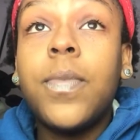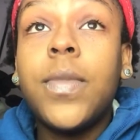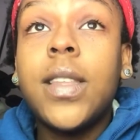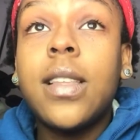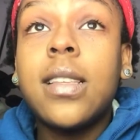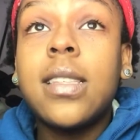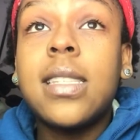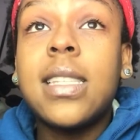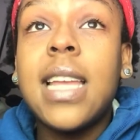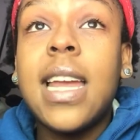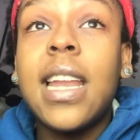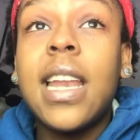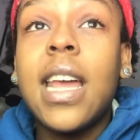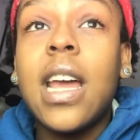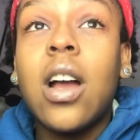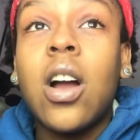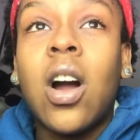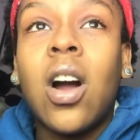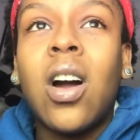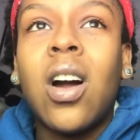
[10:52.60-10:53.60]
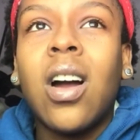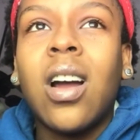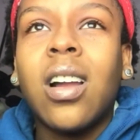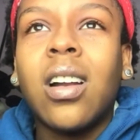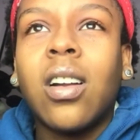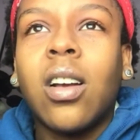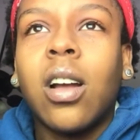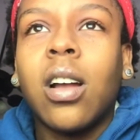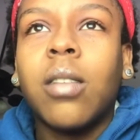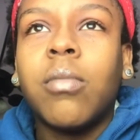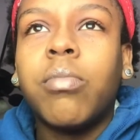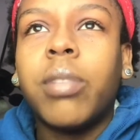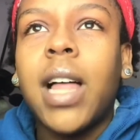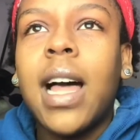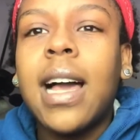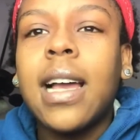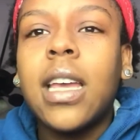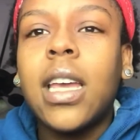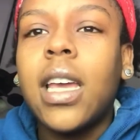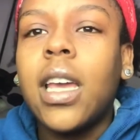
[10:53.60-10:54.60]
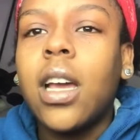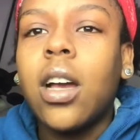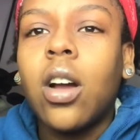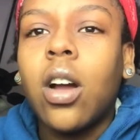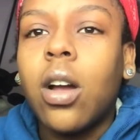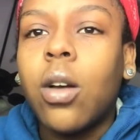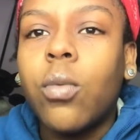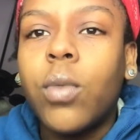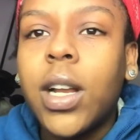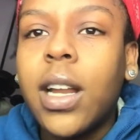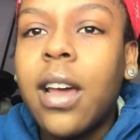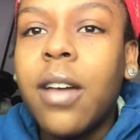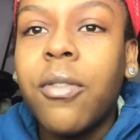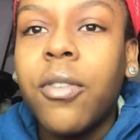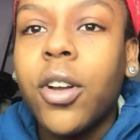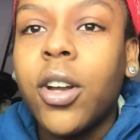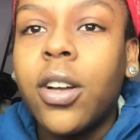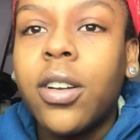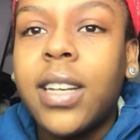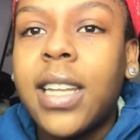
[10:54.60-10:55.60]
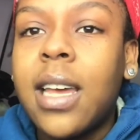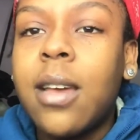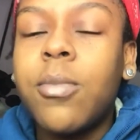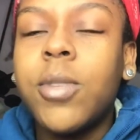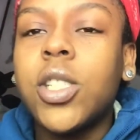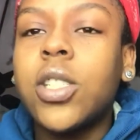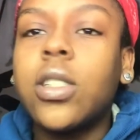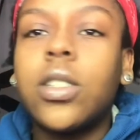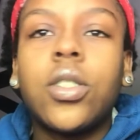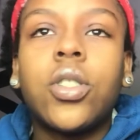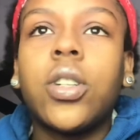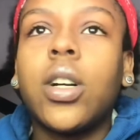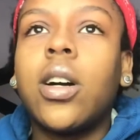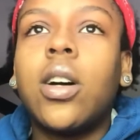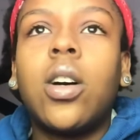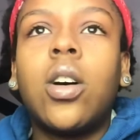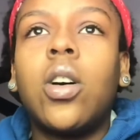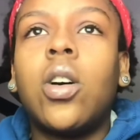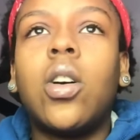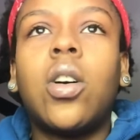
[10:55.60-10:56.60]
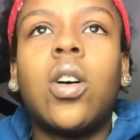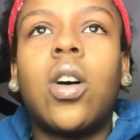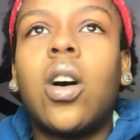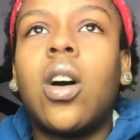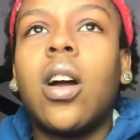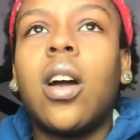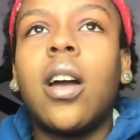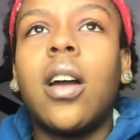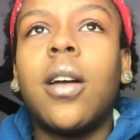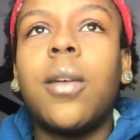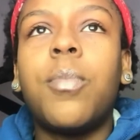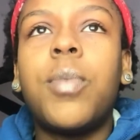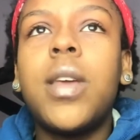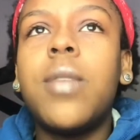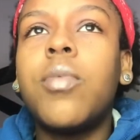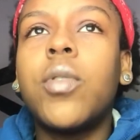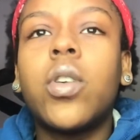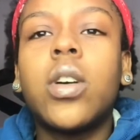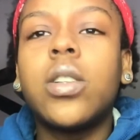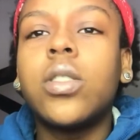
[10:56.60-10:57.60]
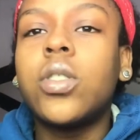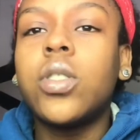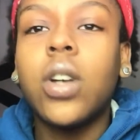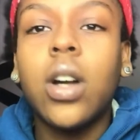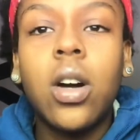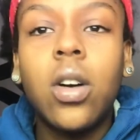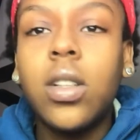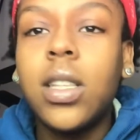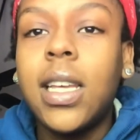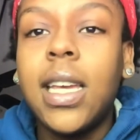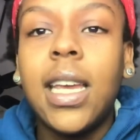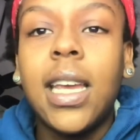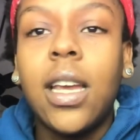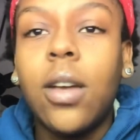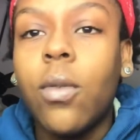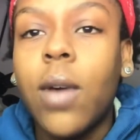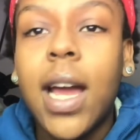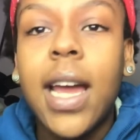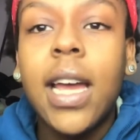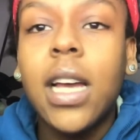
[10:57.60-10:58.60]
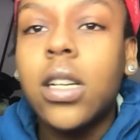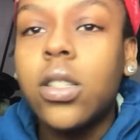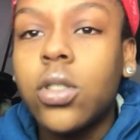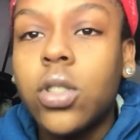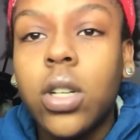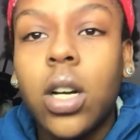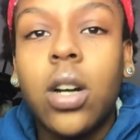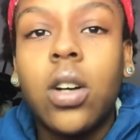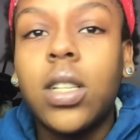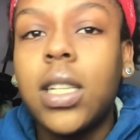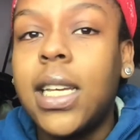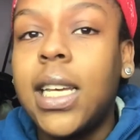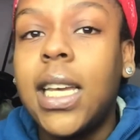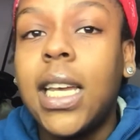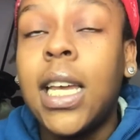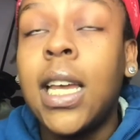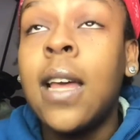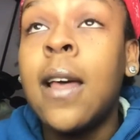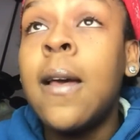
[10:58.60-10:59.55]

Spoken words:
standing guard or blocking or whatever, damage control or people controlling, riot controlling